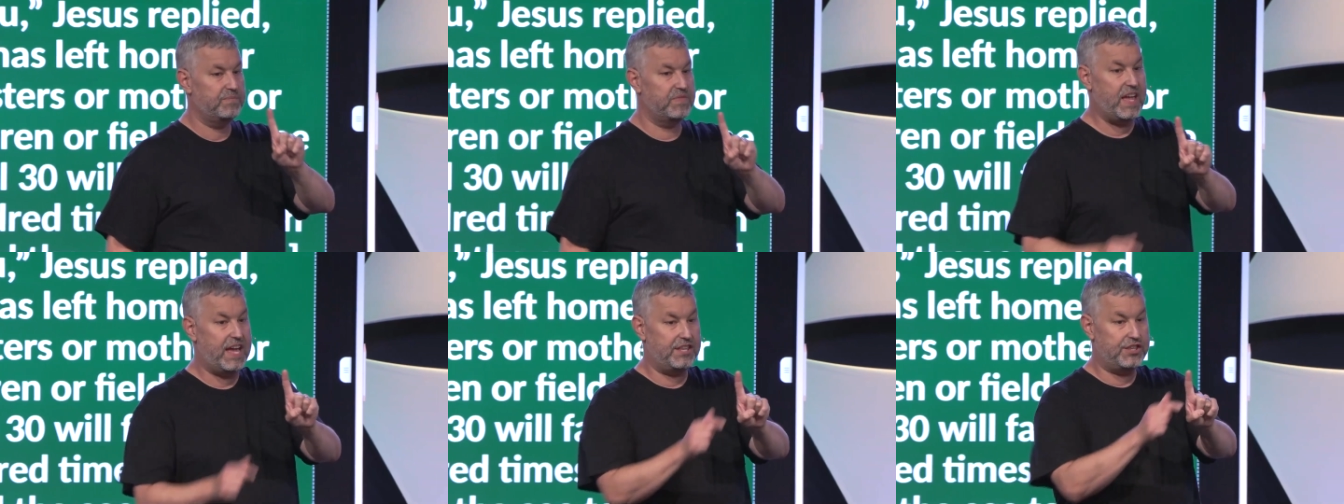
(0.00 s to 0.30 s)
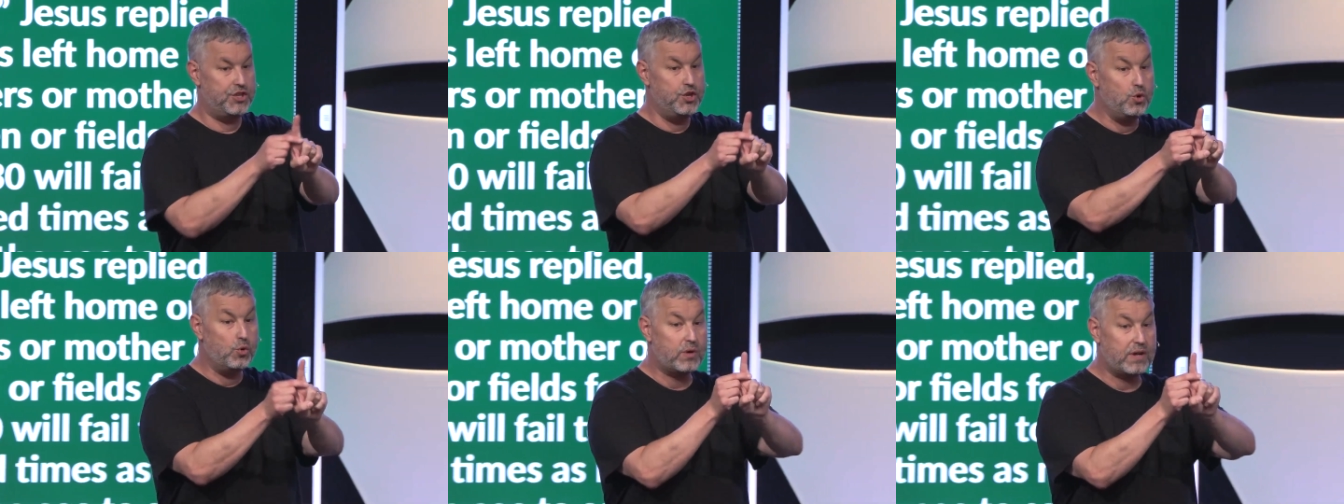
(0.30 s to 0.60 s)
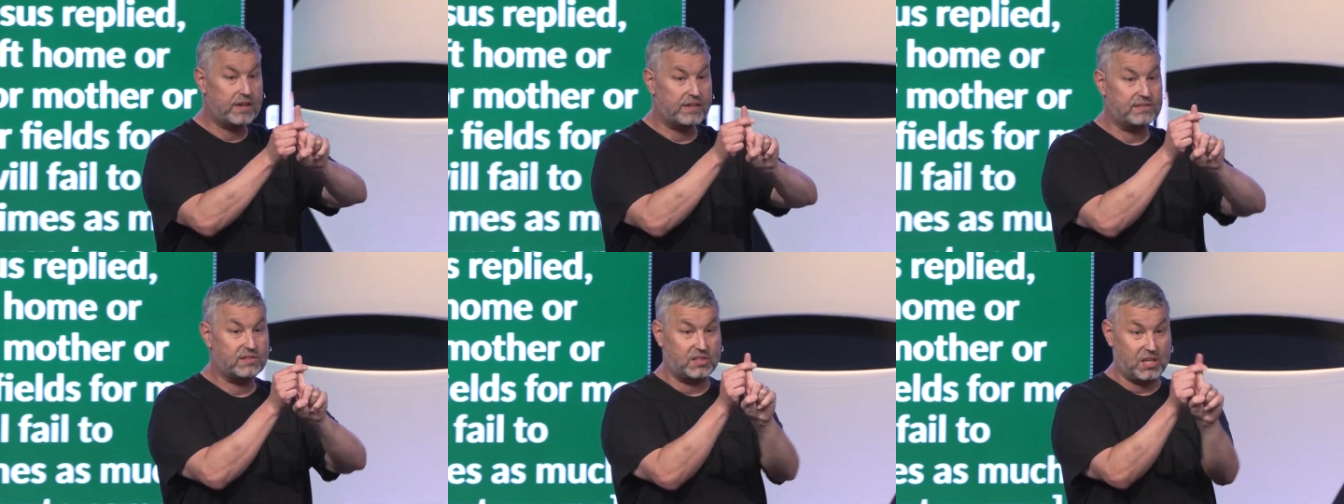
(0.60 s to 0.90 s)
that you
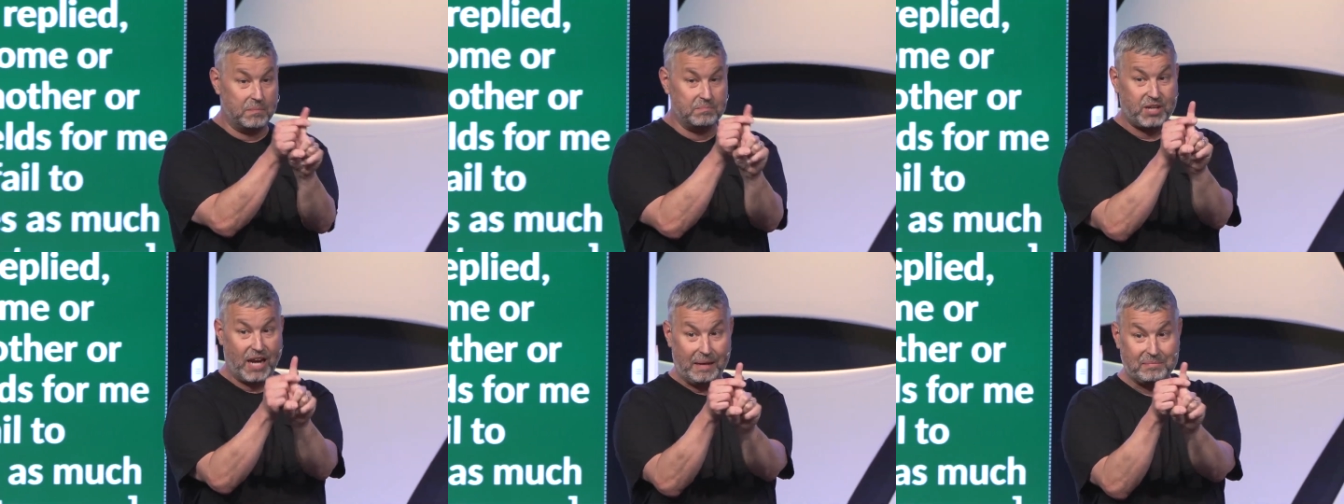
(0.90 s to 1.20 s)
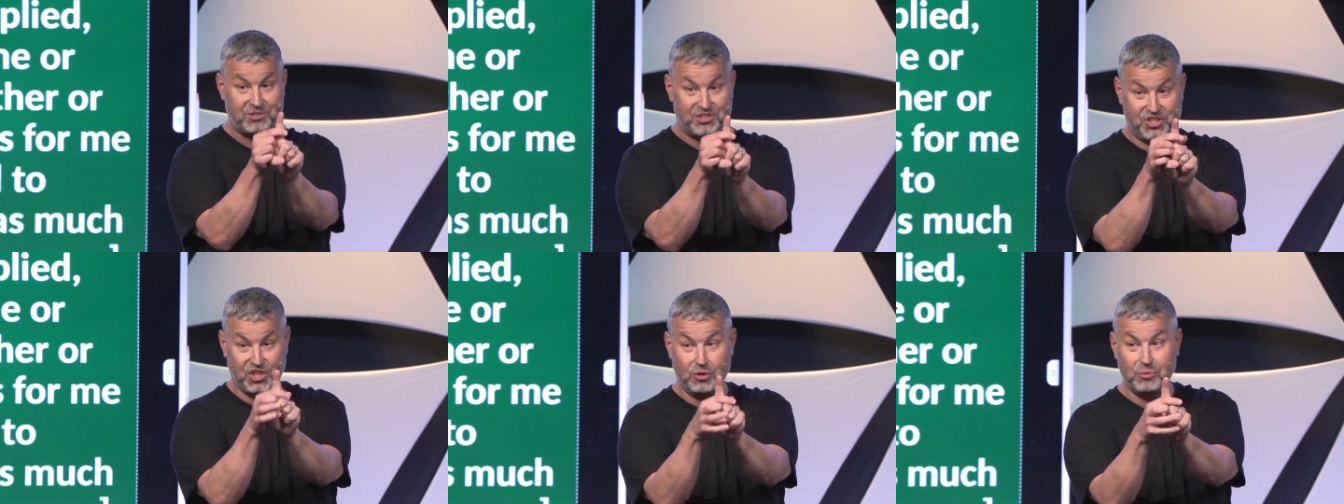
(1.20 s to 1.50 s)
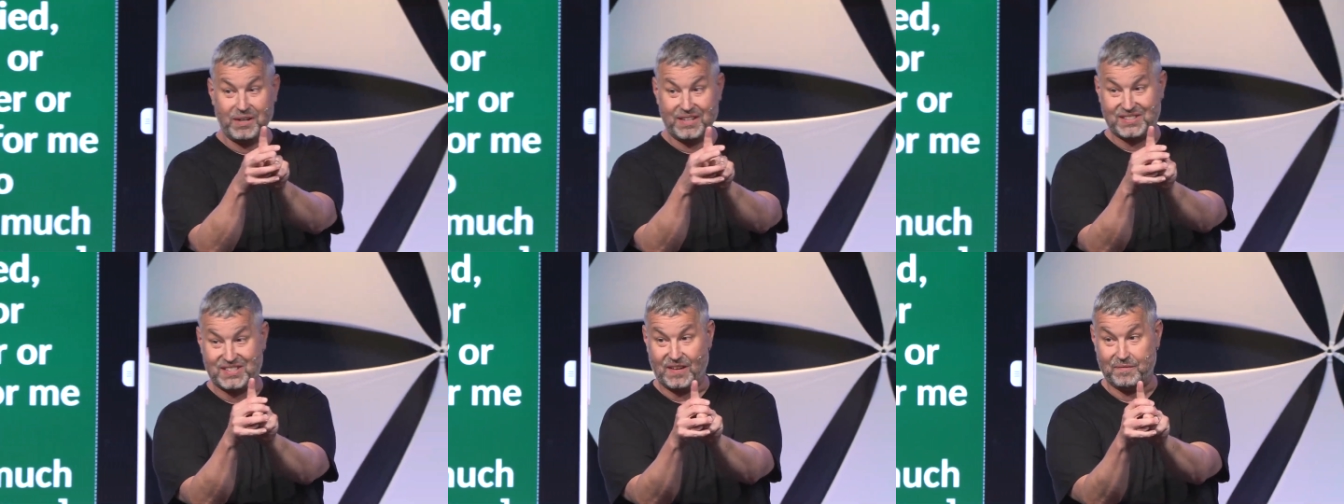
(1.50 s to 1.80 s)
sometimes
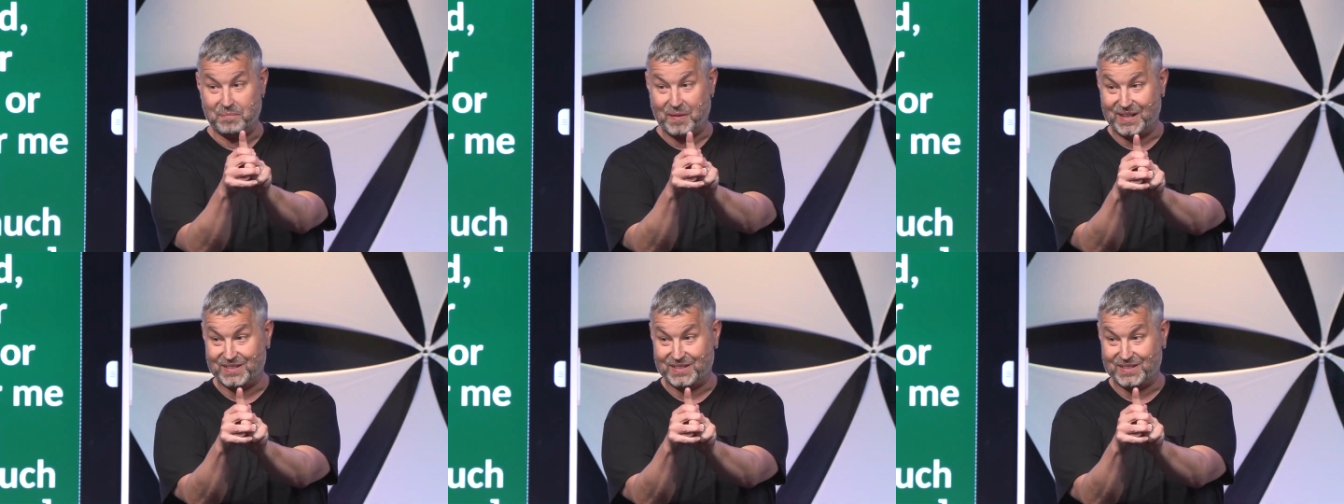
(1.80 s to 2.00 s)
do receive